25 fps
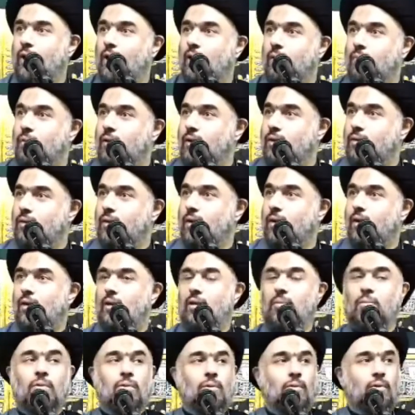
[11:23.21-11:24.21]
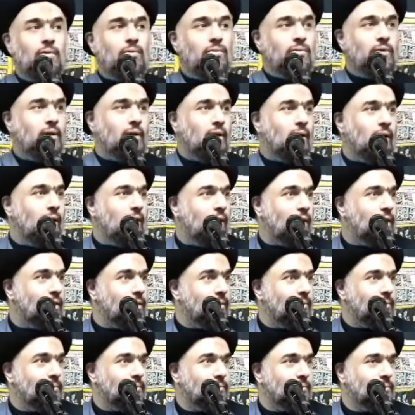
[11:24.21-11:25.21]
Abi Talib Dhul
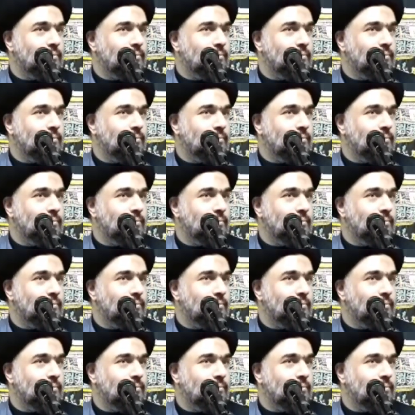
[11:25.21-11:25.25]
Fiqar,